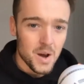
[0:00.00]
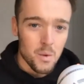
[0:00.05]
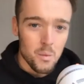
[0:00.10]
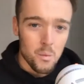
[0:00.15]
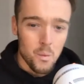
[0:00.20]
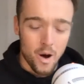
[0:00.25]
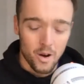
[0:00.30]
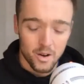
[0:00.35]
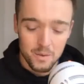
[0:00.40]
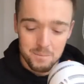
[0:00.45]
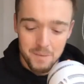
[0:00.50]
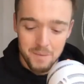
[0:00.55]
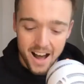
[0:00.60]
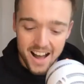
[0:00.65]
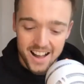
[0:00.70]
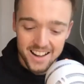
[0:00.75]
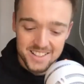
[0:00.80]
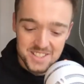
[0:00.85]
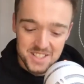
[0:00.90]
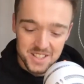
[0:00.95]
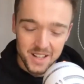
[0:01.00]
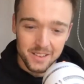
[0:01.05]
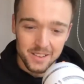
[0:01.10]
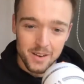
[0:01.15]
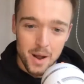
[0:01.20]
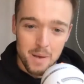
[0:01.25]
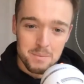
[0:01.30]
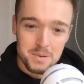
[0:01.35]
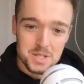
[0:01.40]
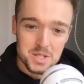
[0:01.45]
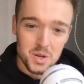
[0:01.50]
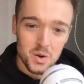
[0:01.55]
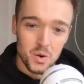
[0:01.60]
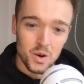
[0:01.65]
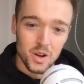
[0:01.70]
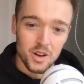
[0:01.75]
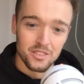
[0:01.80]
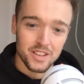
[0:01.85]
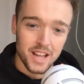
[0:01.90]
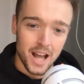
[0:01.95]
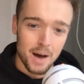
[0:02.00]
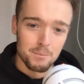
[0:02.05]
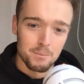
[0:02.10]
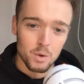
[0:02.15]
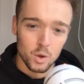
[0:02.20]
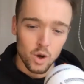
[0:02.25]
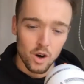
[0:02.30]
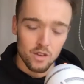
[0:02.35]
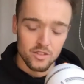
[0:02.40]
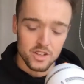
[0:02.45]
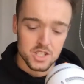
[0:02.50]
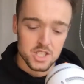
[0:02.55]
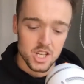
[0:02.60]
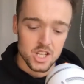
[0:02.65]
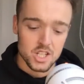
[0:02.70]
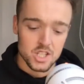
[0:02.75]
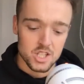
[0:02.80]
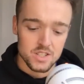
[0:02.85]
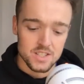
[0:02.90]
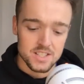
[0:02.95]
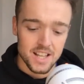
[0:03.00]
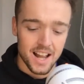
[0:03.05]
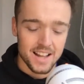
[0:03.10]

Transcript: Welcome back to another episode of CamBro Conversations.